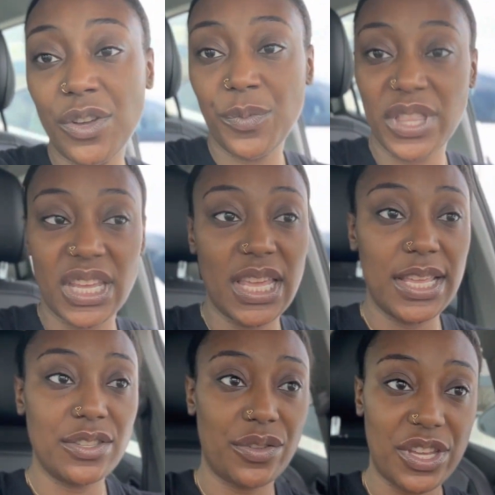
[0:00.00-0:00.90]
home with the
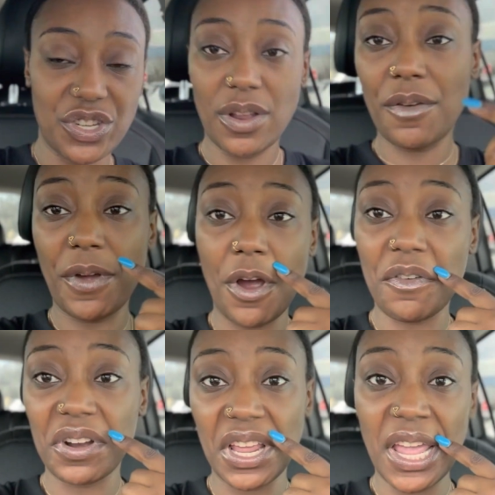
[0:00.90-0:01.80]
kids, so they should have
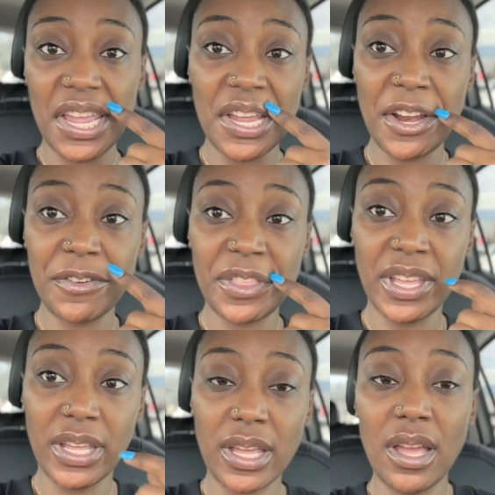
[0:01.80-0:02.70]
already ate and
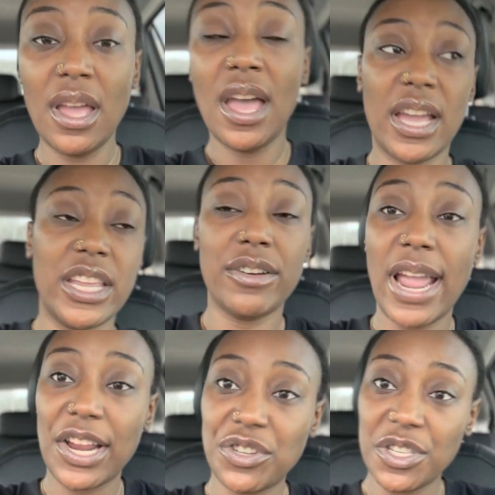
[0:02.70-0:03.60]
everything. Akira
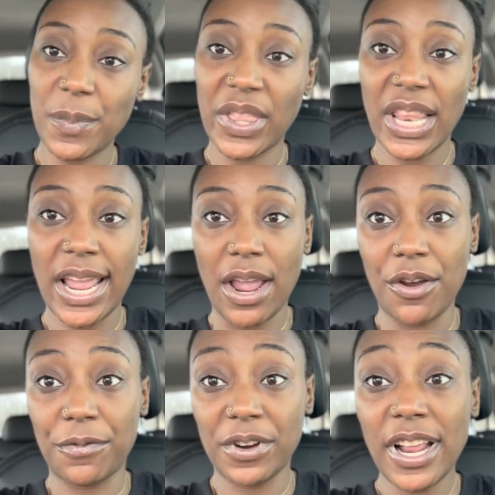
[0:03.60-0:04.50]
actually spent the night at
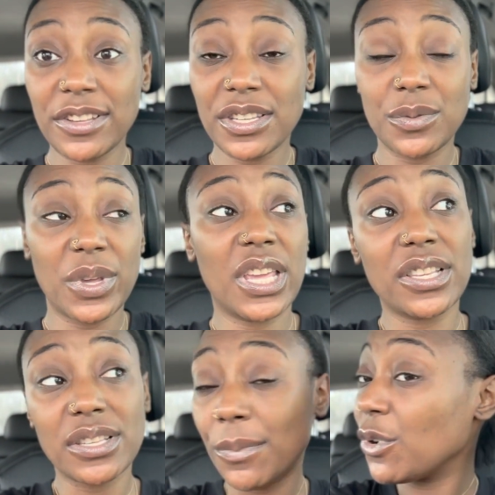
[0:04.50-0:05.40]
her friend's house this
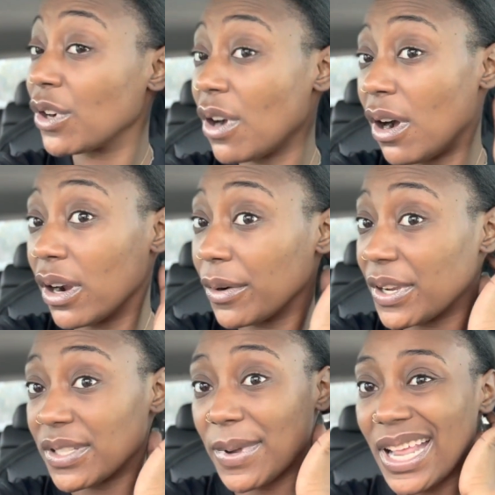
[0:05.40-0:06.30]
weekend, so I'm going to call her
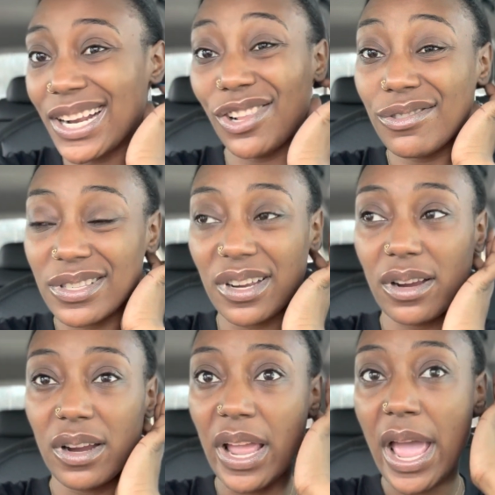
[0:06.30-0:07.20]
because I'm kind of close to
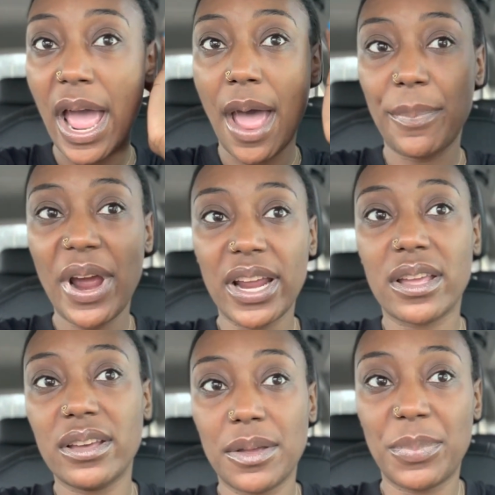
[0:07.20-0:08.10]
her. I probably
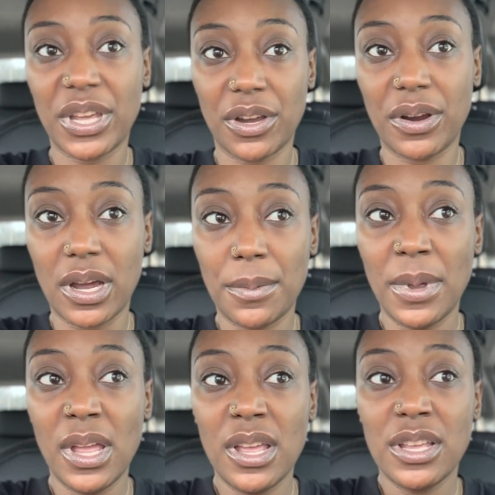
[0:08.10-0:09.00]
could pick her up.
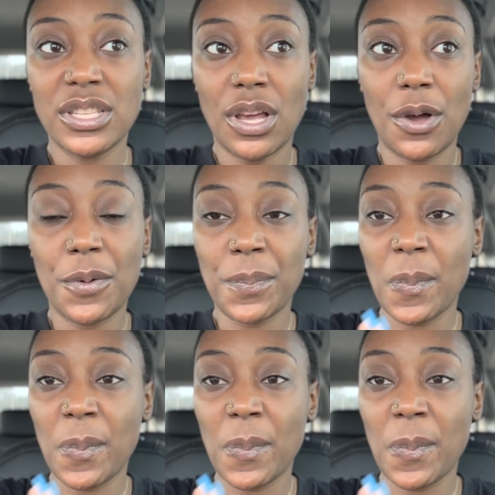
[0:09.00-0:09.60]
So,